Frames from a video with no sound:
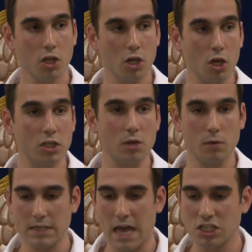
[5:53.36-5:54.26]
Yehuda
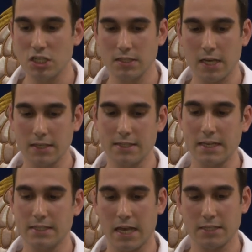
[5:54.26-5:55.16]
was Asher's
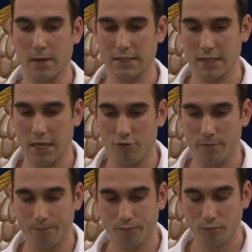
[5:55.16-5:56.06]
successor as Mazkir,
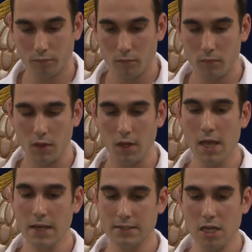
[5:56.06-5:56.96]

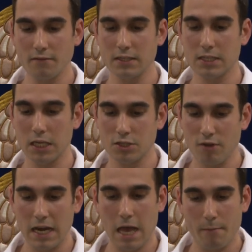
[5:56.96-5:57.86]
served as the
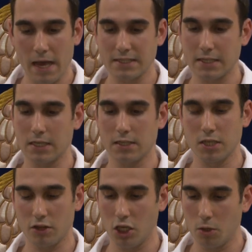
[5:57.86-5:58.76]
Israeli ambassador
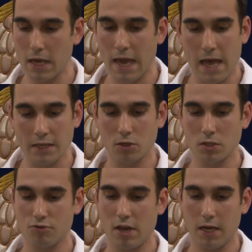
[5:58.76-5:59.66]
to the UK and
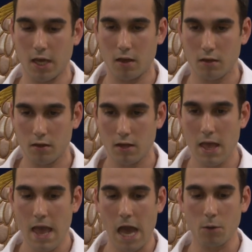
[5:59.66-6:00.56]
Australia,
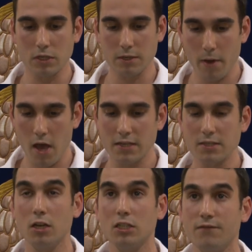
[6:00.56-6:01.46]
and was a
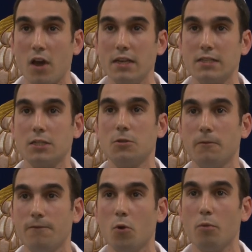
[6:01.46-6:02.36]
personal advisor to
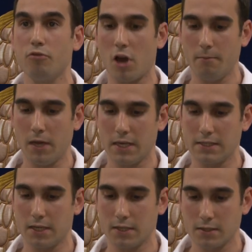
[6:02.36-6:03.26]
four prime
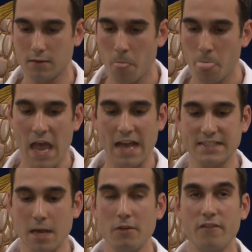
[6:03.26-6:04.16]
ministers at
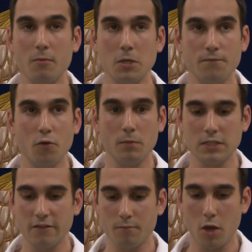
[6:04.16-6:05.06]
some of the most
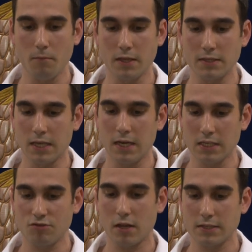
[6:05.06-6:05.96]
formative moments in
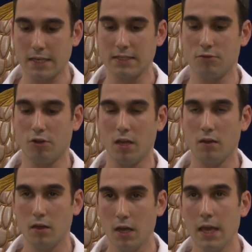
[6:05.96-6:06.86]
Israel's history,
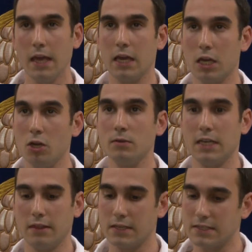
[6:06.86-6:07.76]

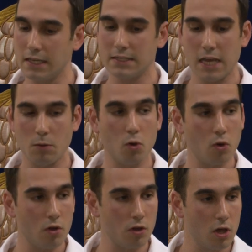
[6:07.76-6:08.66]
including the Six Day
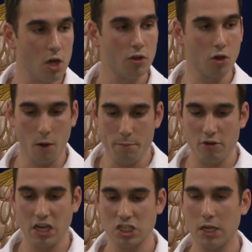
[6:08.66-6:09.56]
War, the
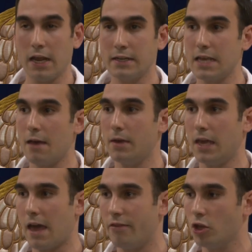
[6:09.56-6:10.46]
operation in
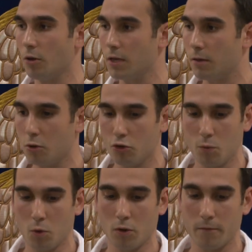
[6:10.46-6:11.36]
Entebbe, and the Yom Kippur
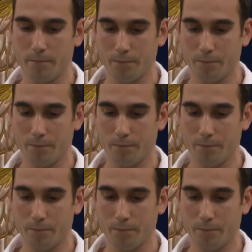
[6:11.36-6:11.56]
War.